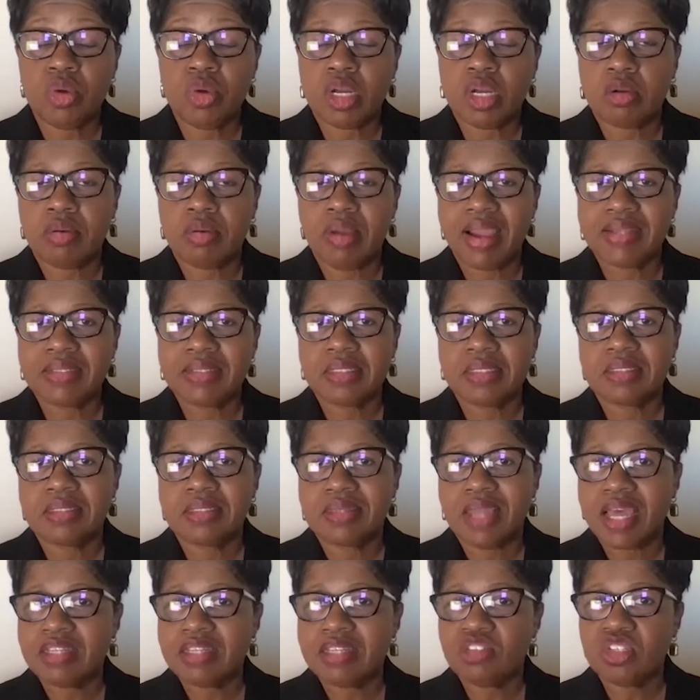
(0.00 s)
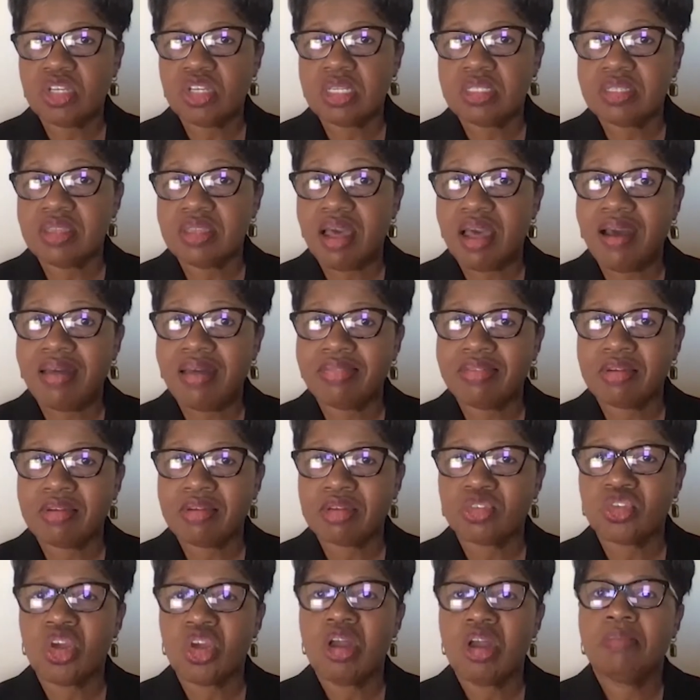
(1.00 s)
a crisis, not just
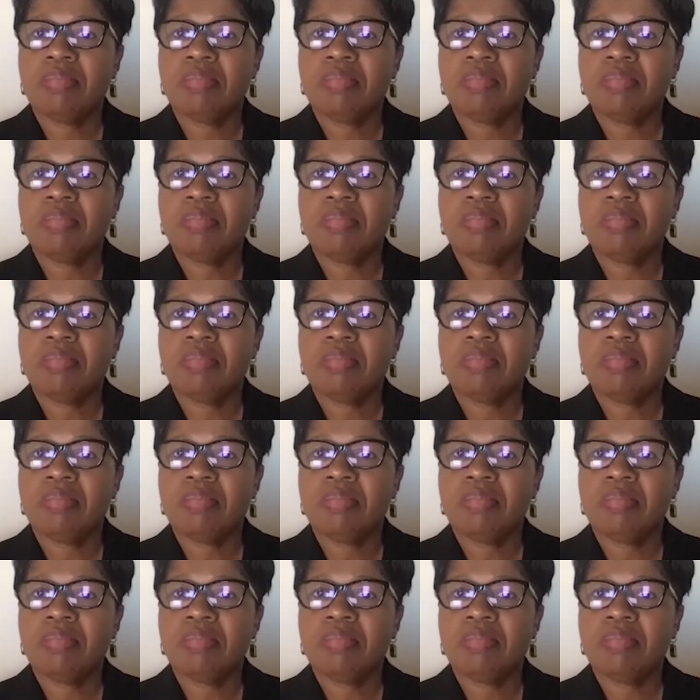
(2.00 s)
others,